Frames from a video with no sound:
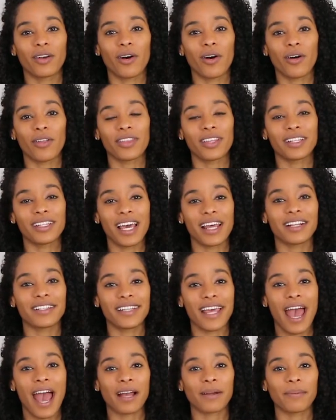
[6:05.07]
called the Debt
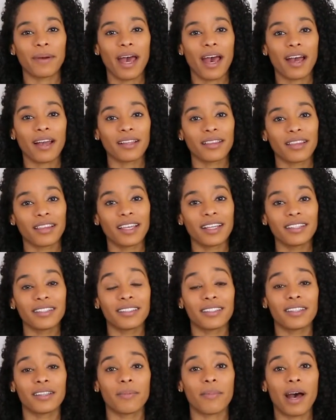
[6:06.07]
Attack Pack. Link
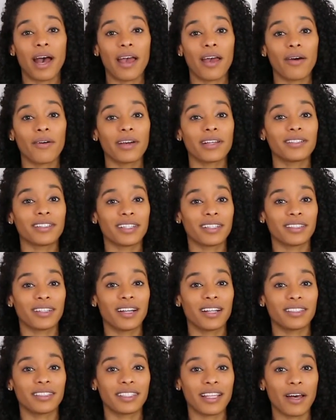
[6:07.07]
is in the bio. It's an
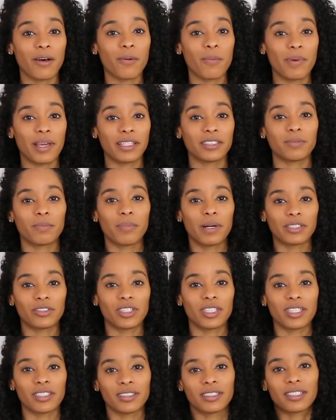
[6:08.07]
Excel-based
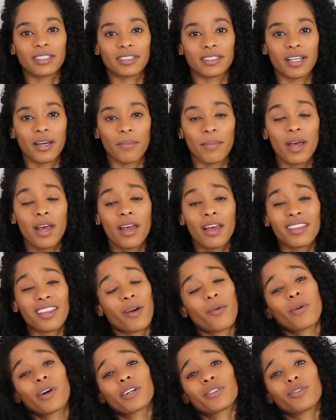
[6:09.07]
budgeting system
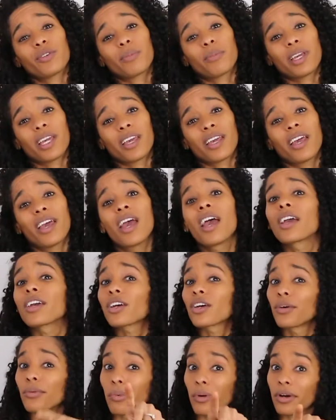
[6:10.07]
that works for me,
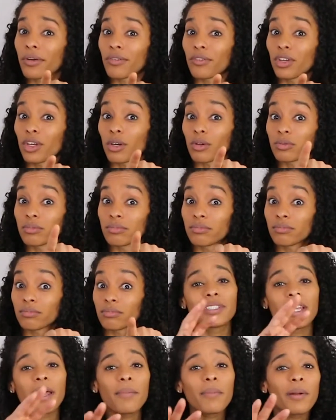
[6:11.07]
could work for you.
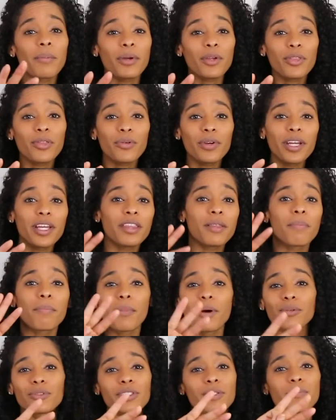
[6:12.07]
Step number 3, the
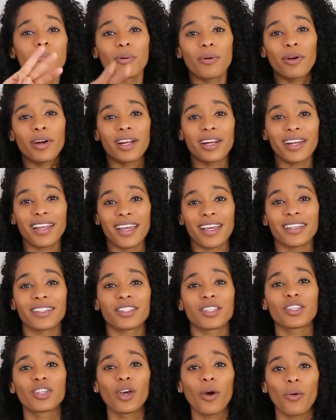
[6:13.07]
most important,
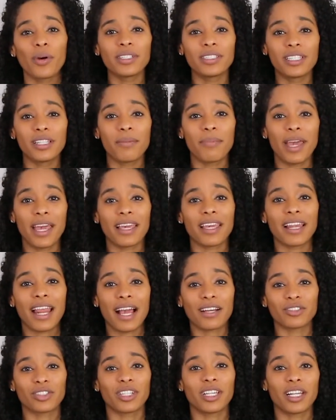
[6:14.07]
is going to the bank and
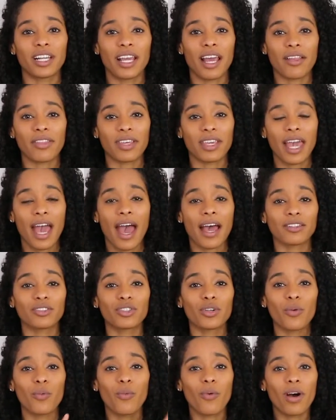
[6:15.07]
actually getting out the cash.
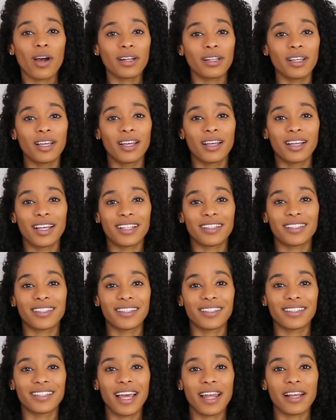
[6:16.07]
So 1, it's
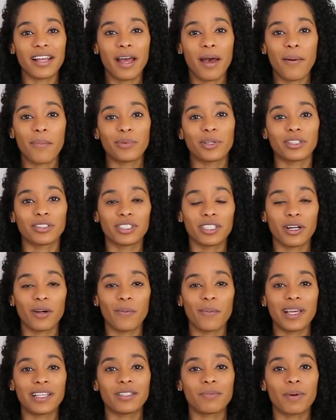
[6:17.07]
setting up your
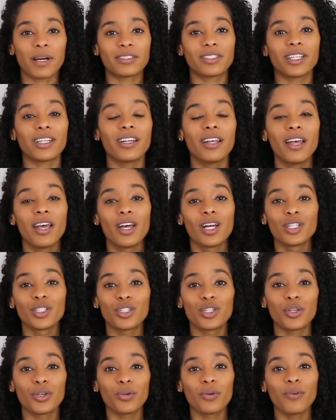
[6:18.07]
zero-based budget.
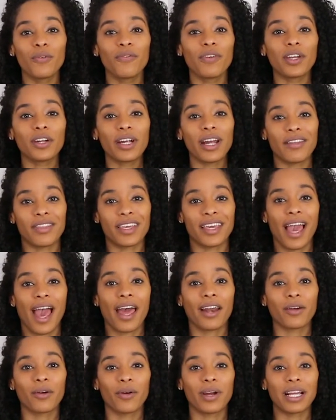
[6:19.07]
2, figuring out the
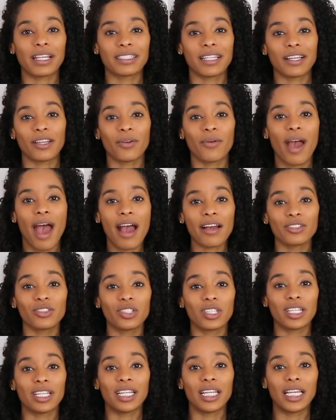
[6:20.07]
categories that you
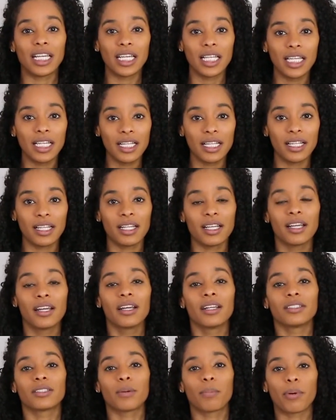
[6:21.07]
actually need
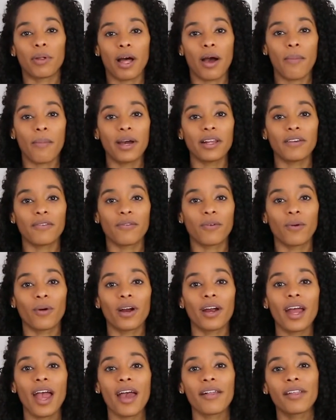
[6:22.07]
to pull out money
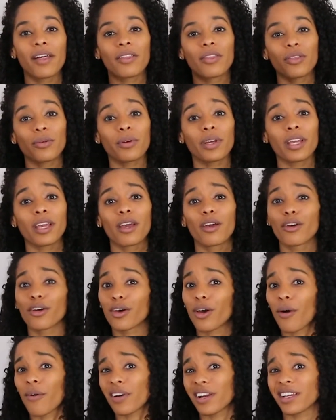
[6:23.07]
for. And then 3,
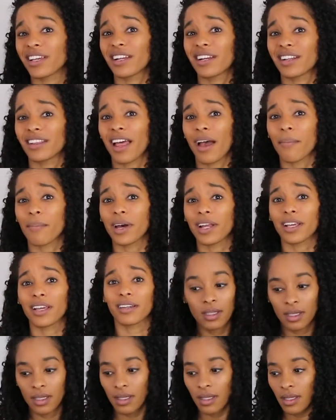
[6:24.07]
going and getting that
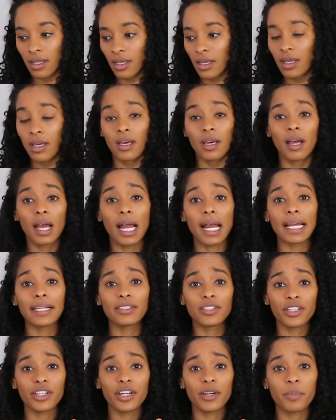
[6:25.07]
money.
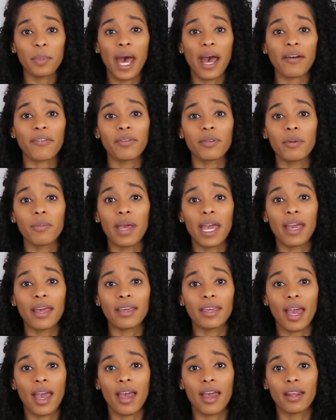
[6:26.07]
Alright, so you're back from the
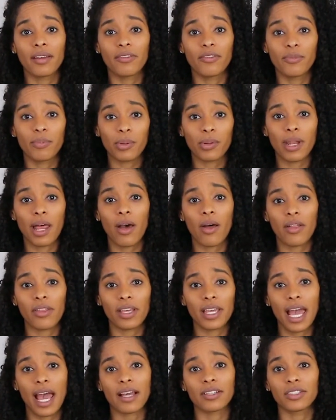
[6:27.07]
bank and you've pulled out all
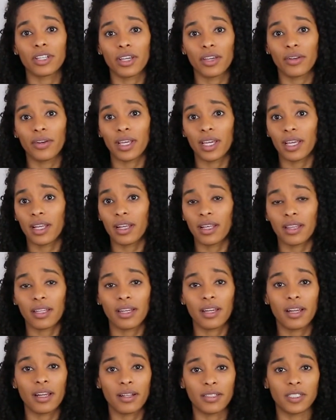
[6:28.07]
the cash that you need and
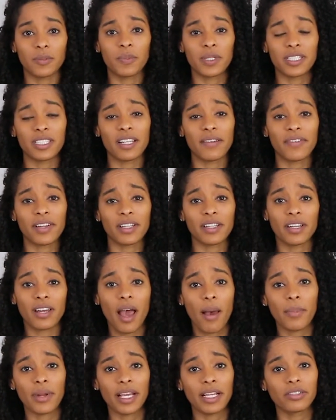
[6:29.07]
the specific
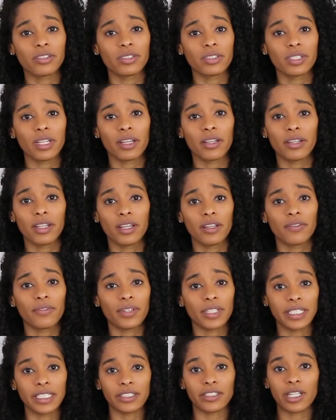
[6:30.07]
denominations that you need
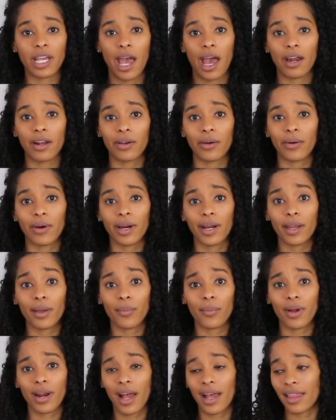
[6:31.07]
for each category.
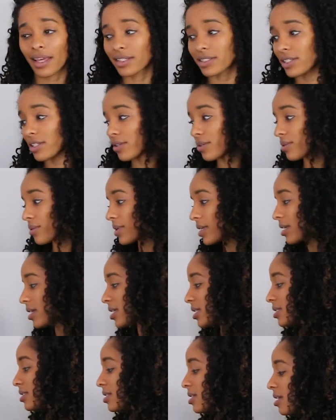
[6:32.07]
What I like to do
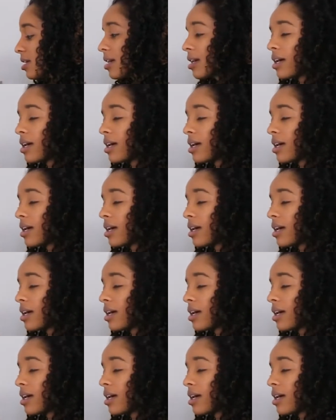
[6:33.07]
is